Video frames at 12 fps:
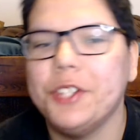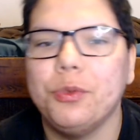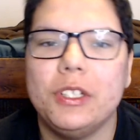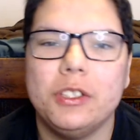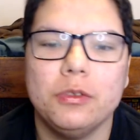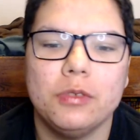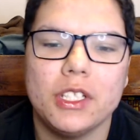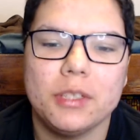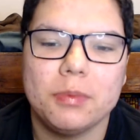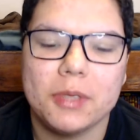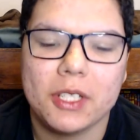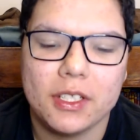do we do this
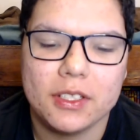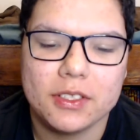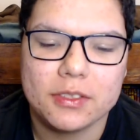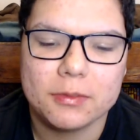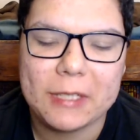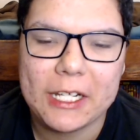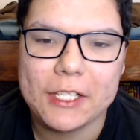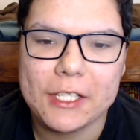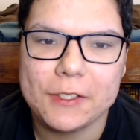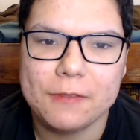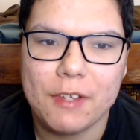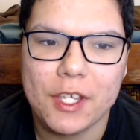because my
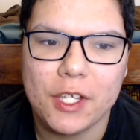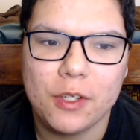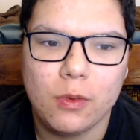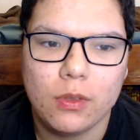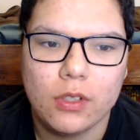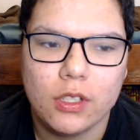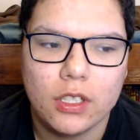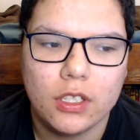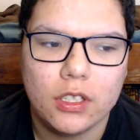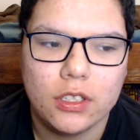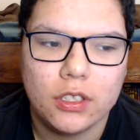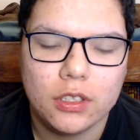other video
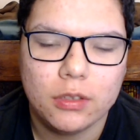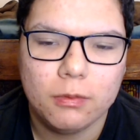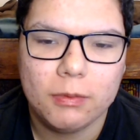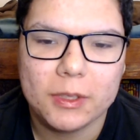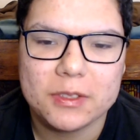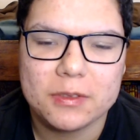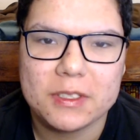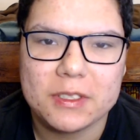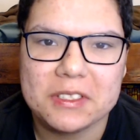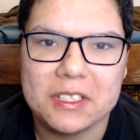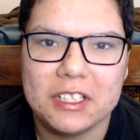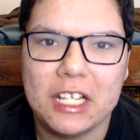was, it
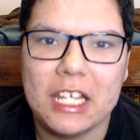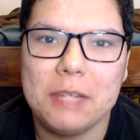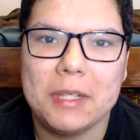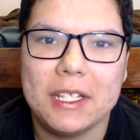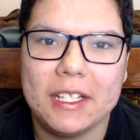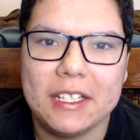said gaming